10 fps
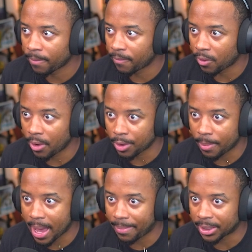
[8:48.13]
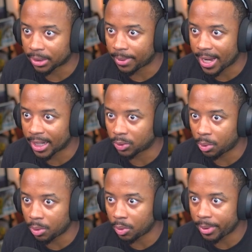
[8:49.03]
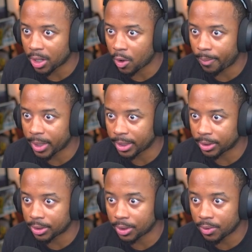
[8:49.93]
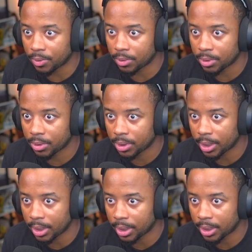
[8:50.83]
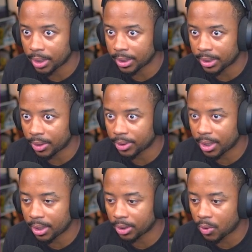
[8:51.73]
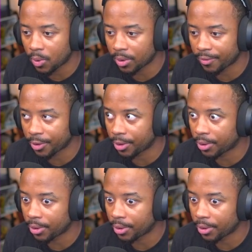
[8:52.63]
For all your mapping supplies, we will be opening soon. Iselda and Cornifer.